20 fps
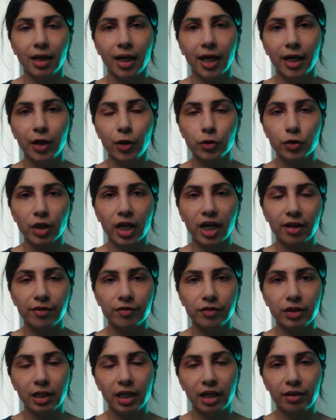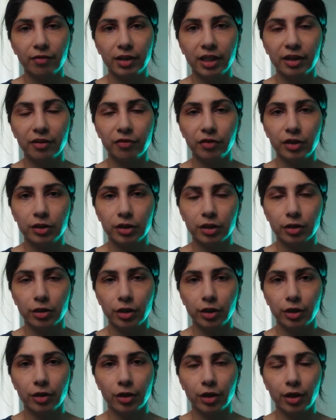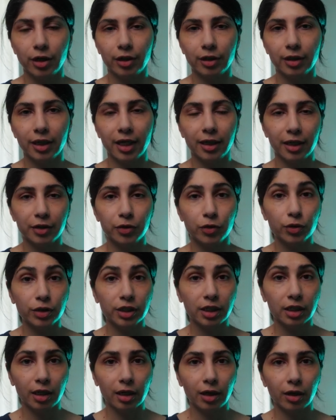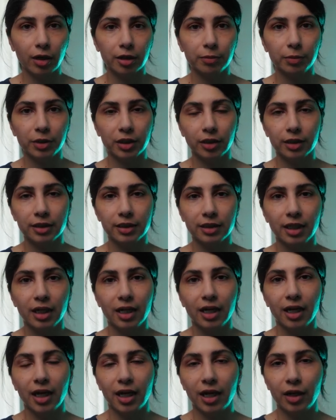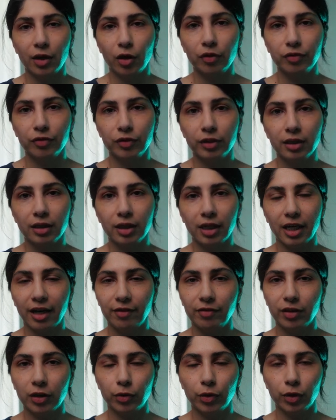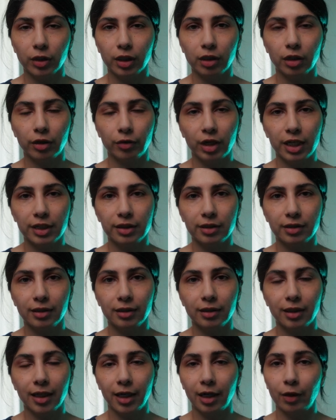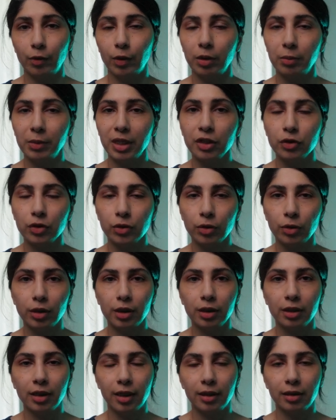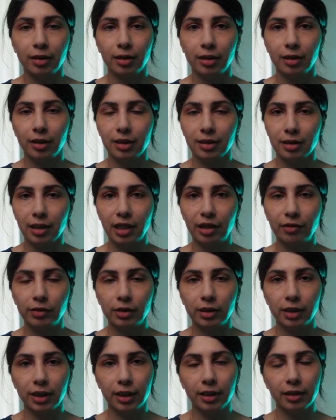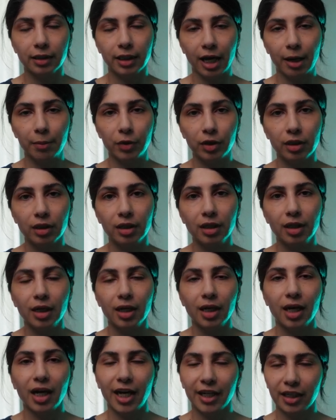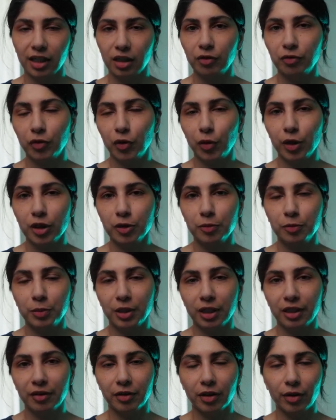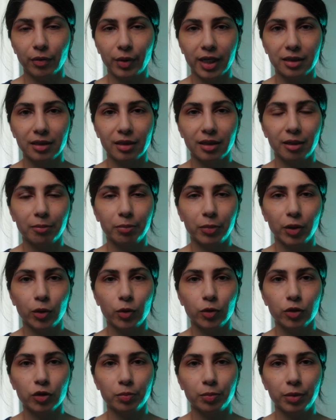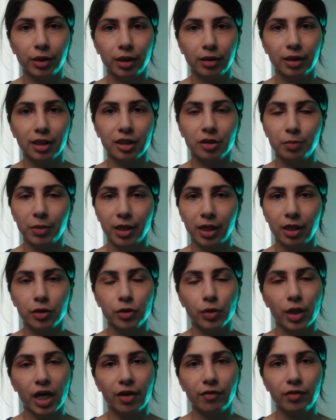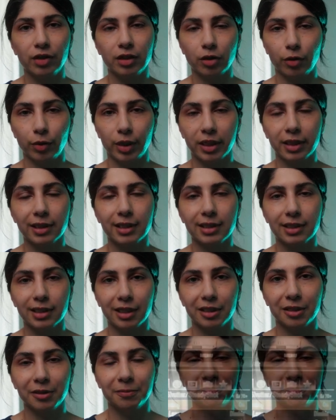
I also have the leveling feature turned on, and I use it a lot because I often have a crooked horizon and I want to make sure that it's level in camera. I can of course correct it in post, but it's better to have it correctly set.